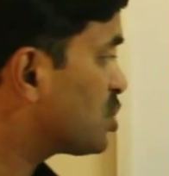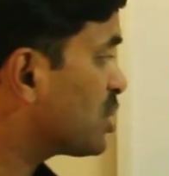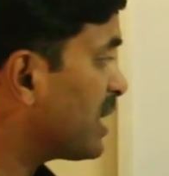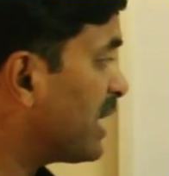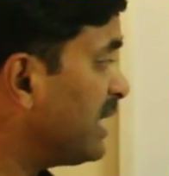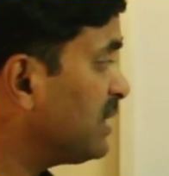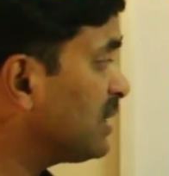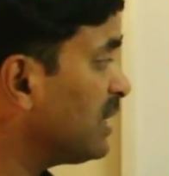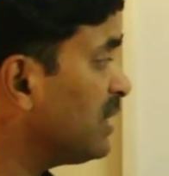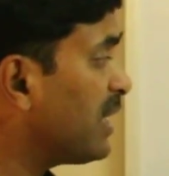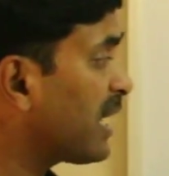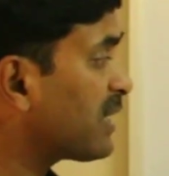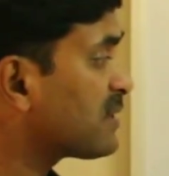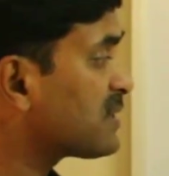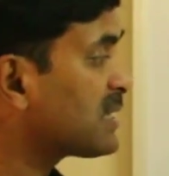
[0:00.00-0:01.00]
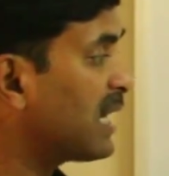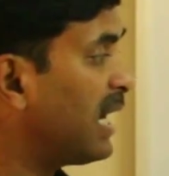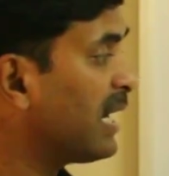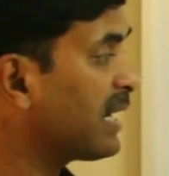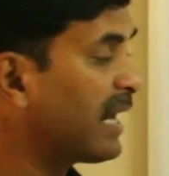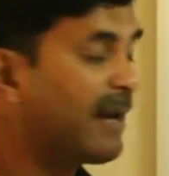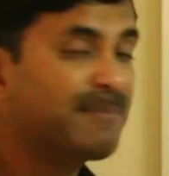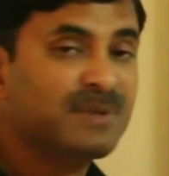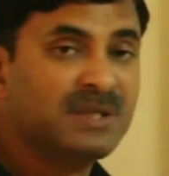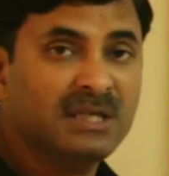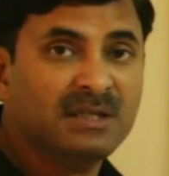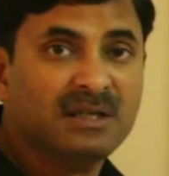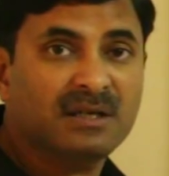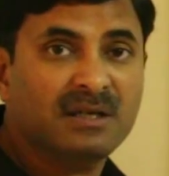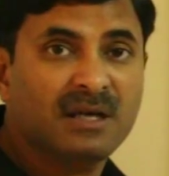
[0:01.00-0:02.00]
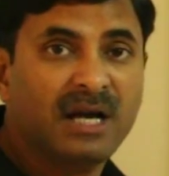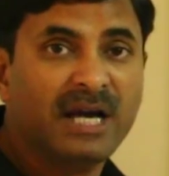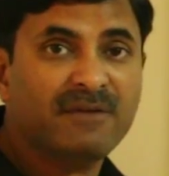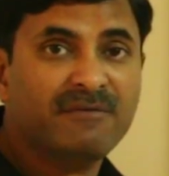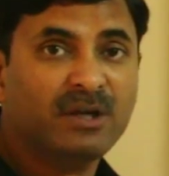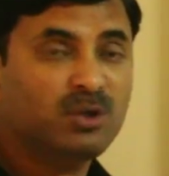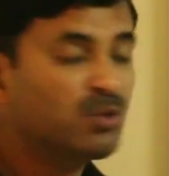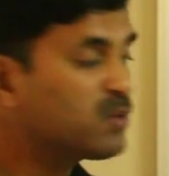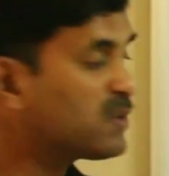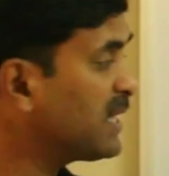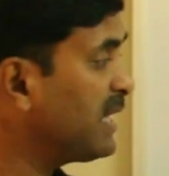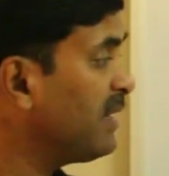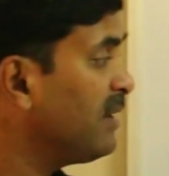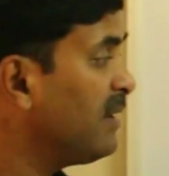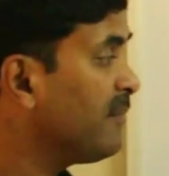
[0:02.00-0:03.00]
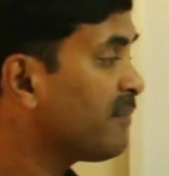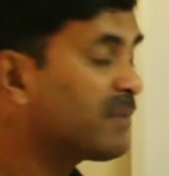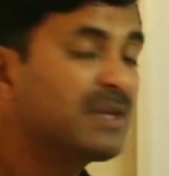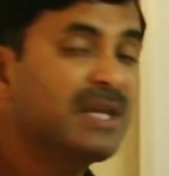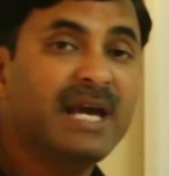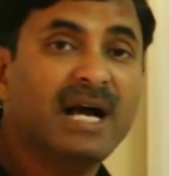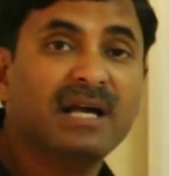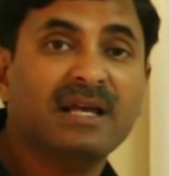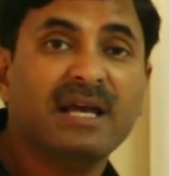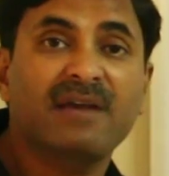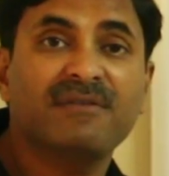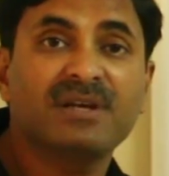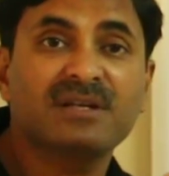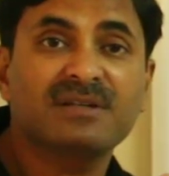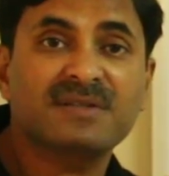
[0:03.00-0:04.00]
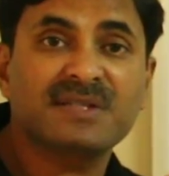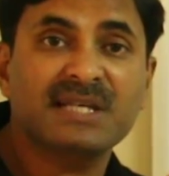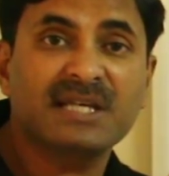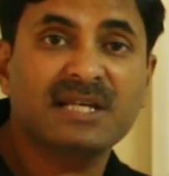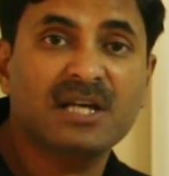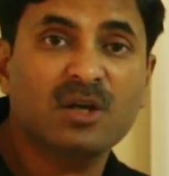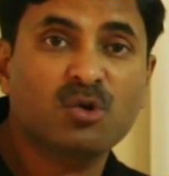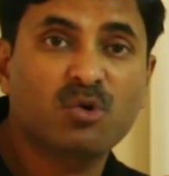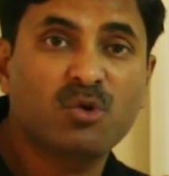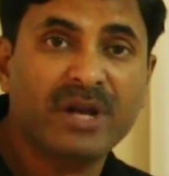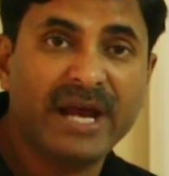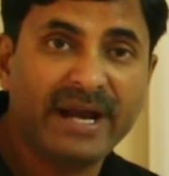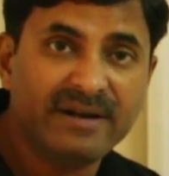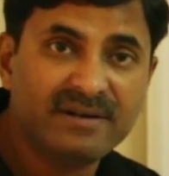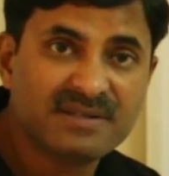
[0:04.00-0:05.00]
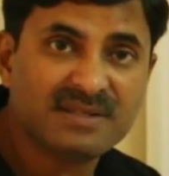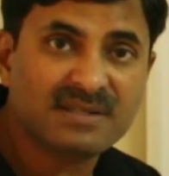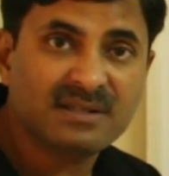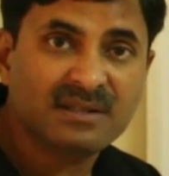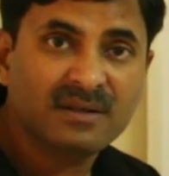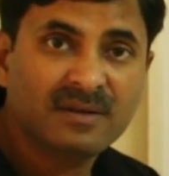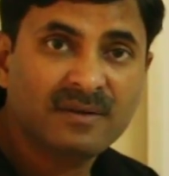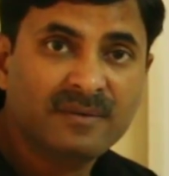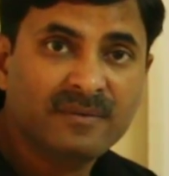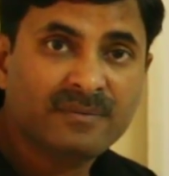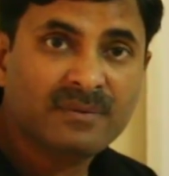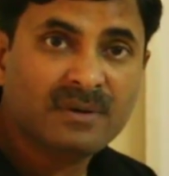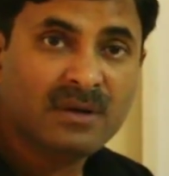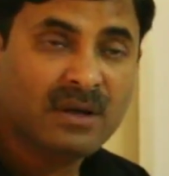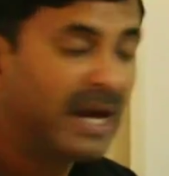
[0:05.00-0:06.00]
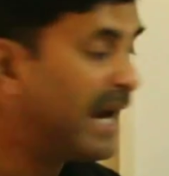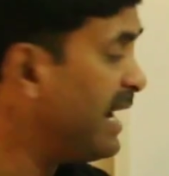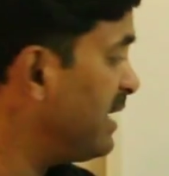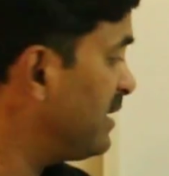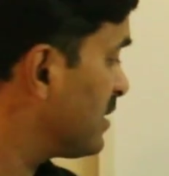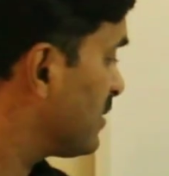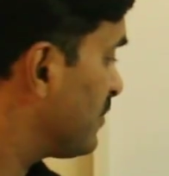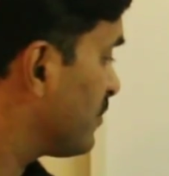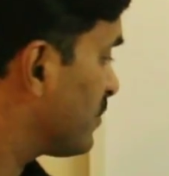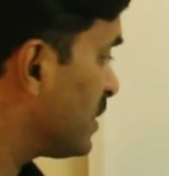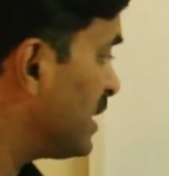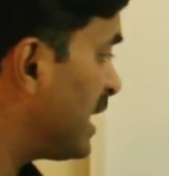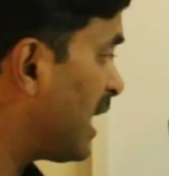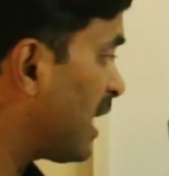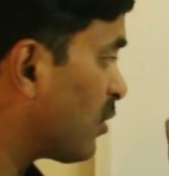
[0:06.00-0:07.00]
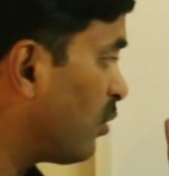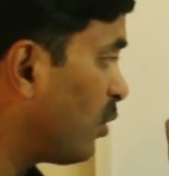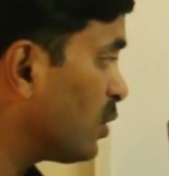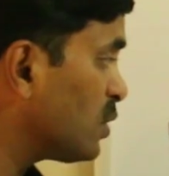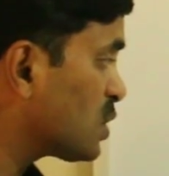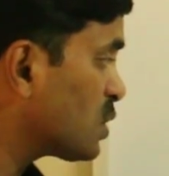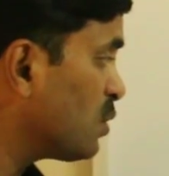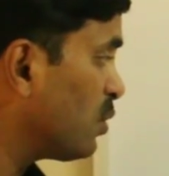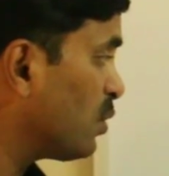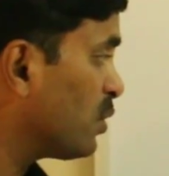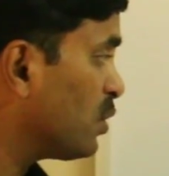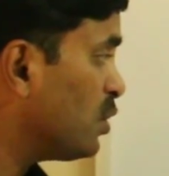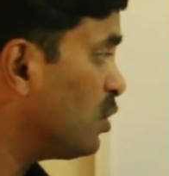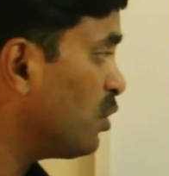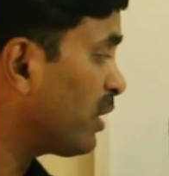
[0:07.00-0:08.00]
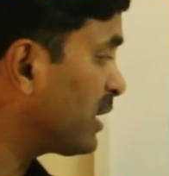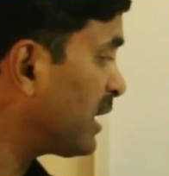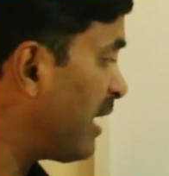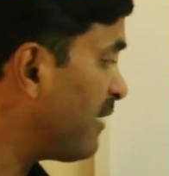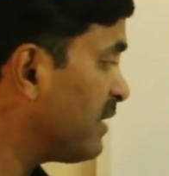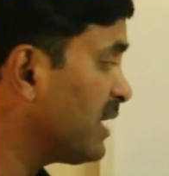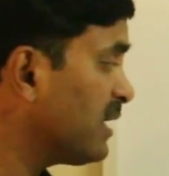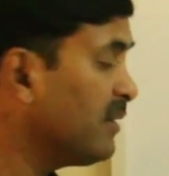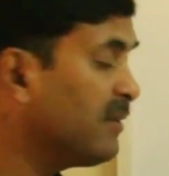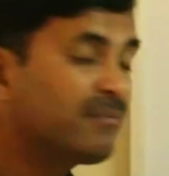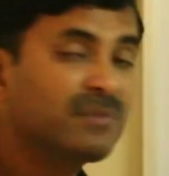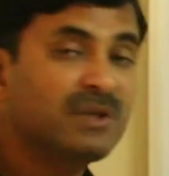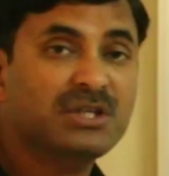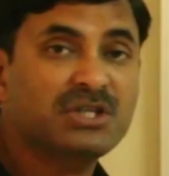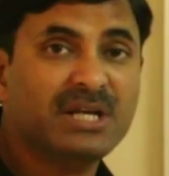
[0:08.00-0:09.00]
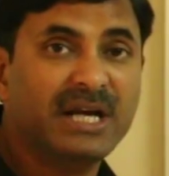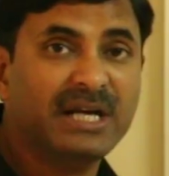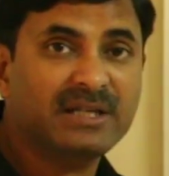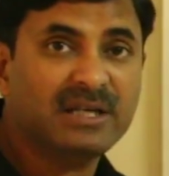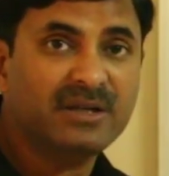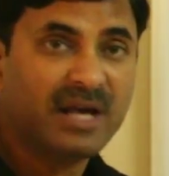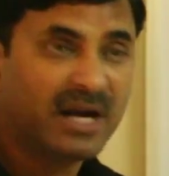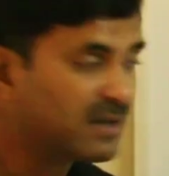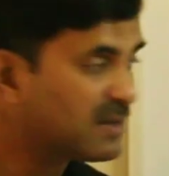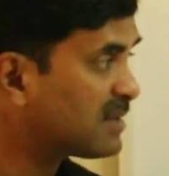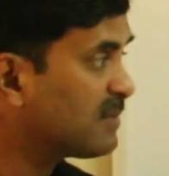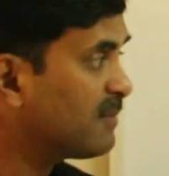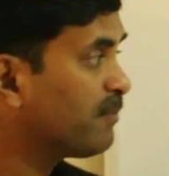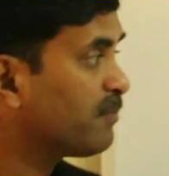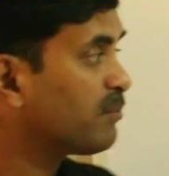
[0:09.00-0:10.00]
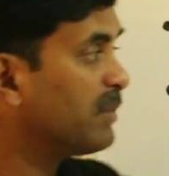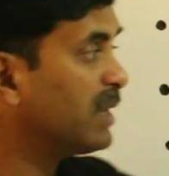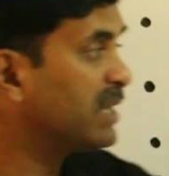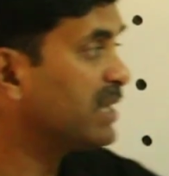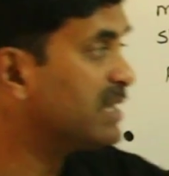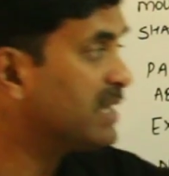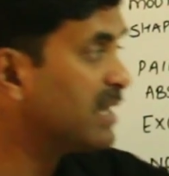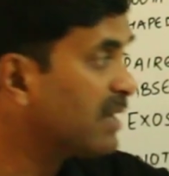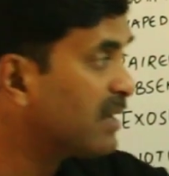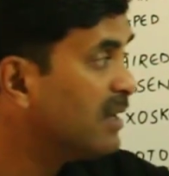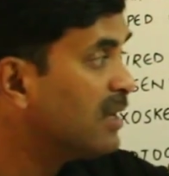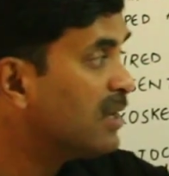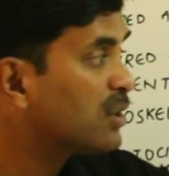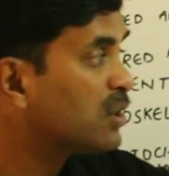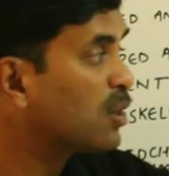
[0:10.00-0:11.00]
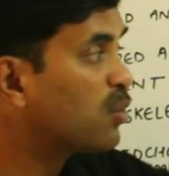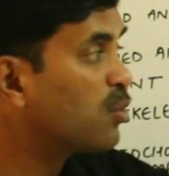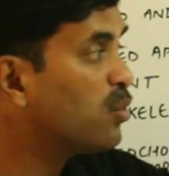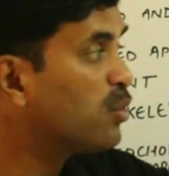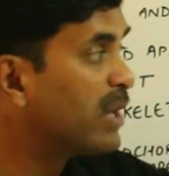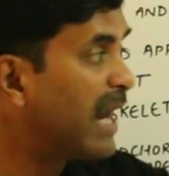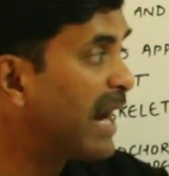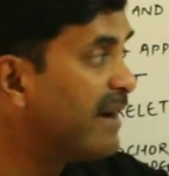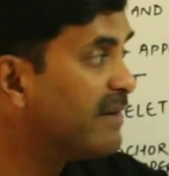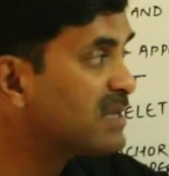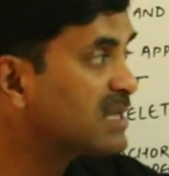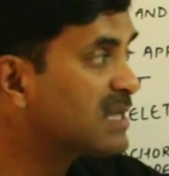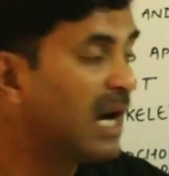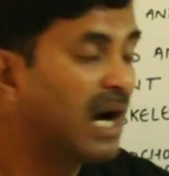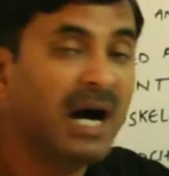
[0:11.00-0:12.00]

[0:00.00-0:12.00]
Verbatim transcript: genital ducts are absent. I want to say they are having single gonads and they are also not having the genital ducts. But here the gonads